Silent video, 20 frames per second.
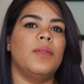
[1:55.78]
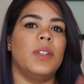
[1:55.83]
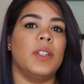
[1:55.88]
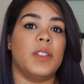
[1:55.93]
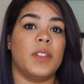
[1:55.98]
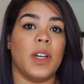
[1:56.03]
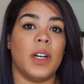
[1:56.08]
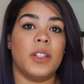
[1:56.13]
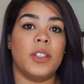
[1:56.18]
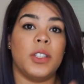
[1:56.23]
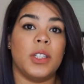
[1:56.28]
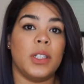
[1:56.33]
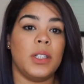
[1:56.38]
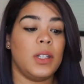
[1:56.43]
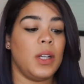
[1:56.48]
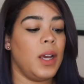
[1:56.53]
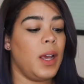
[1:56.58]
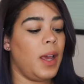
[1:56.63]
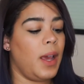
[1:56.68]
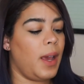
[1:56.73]

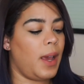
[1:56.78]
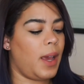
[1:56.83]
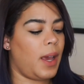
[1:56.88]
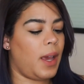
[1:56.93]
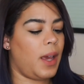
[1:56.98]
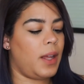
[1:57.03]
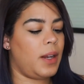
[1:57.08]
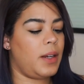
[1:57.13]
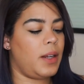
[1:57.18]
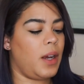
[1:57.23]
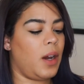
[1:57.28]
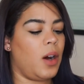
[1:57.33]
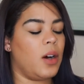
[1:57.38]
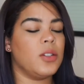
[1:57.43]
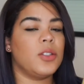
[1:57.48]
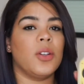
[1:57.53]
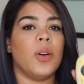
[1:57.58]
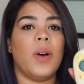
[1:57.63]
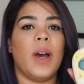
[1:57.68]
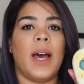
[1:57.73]
suction, and it
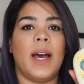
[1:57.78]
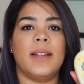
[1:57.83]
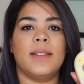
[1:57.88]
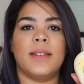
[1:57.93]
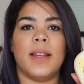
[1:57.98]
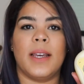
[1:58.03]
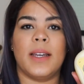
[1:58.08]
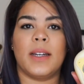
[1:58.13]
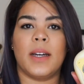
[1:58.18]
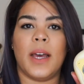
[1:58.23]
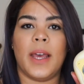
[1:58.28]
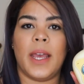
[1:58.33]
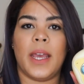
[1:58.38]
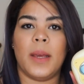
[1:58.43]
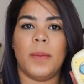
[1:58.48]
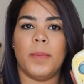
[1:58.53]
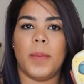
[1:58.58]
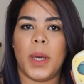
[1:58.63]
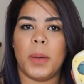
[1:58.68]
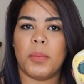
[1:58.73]
also has like
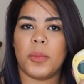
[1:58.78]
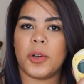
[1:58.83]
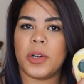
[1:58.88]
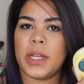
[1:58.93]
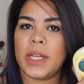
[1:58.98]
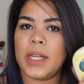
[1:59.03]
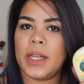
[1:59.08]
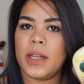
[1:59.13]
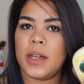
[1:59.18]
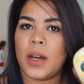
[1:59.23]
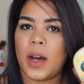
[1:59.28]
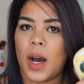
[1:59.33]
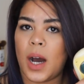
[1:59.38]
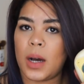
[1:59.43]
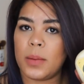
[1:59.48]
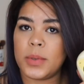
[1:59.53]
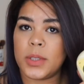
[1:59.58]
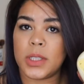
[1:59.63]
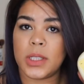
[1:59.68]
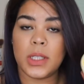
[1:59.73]
a memory
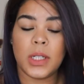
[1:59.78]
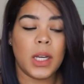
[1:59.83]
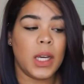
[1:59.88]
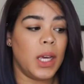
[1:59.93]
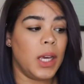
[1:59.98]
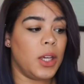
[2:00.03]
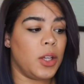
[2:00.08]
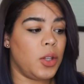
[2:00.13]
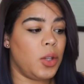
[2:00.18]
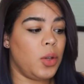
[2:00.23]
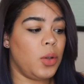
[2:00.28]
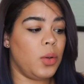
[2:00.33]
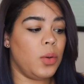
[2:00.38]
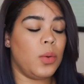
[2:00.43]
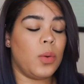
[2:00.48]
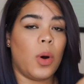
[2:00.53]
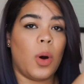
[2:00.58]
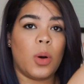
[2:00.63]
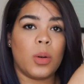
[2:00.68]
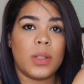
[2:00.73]
option.
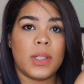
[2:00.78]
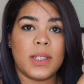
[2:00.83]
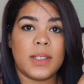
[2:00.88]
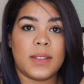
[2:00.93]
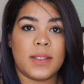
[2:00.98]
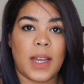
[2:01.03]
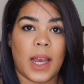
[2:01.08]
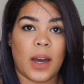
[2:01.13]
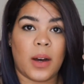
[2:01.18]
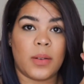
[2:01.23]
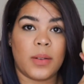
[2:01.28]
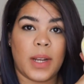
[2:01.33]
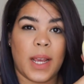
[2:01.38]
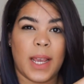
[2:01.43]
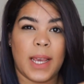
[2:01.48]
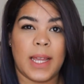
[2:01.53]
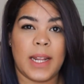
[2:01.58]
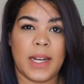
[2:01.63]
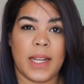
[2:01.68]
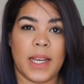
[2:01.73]
You hold this down
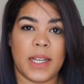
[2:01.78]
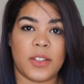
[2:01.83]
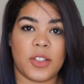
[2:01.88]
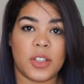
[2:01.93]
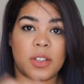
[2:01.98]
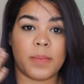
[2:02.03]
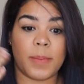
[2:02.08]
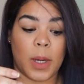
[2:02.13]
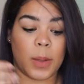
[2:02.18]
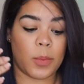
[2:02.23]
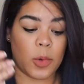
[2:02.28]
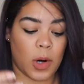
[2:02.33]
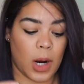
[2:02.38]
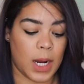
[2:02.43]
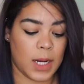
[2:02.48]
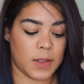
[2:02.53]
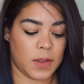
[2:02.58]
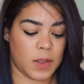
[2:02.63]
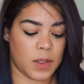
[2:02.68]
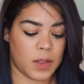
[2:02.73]
and it just
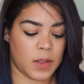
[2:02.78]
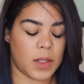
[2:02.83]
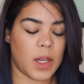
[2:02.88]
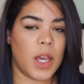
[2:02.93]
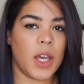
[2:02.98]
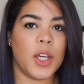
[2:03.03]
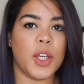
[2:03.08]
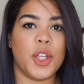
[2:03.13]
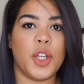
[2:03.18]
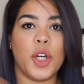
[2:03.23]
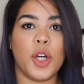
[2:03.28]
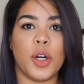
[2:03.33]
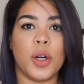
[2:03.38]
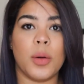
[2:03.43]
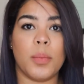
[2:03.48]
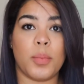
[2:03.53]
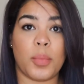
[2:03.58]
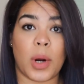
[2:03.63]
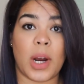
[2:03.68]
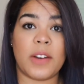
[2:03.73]
memorizes
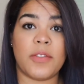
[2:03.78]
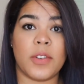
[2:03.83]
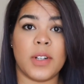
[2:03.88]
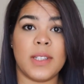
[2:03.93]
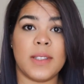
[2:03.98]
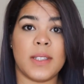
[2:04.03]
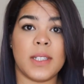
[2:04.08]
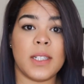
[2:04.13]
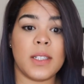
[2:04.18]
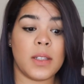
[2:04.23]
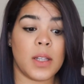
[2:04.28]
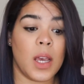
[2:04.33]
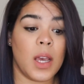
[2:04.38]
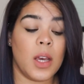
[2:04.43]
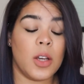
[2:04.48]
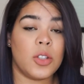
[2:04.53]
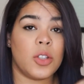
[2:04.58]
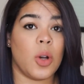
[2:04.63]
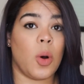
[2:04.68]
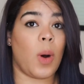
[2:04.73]
your preferences.
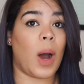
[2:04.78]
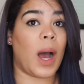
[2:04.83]
So